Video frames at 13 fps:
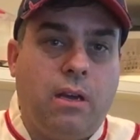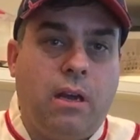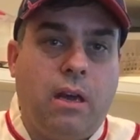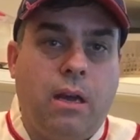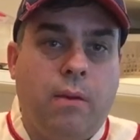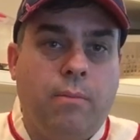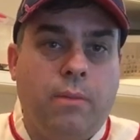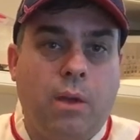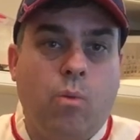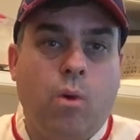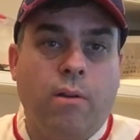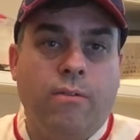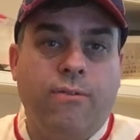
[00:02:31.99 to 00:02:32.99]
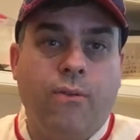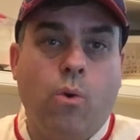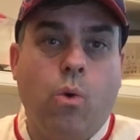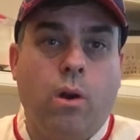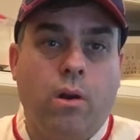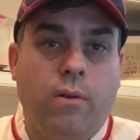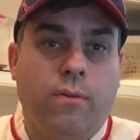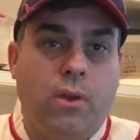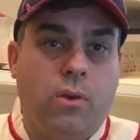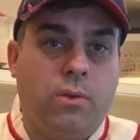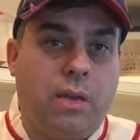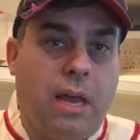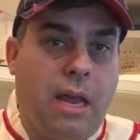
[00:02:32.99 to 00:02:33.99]
Um, they won four of
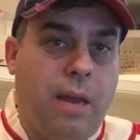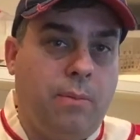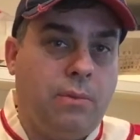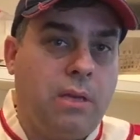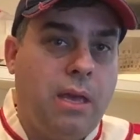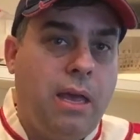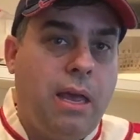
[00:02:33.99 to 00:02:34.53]
those games.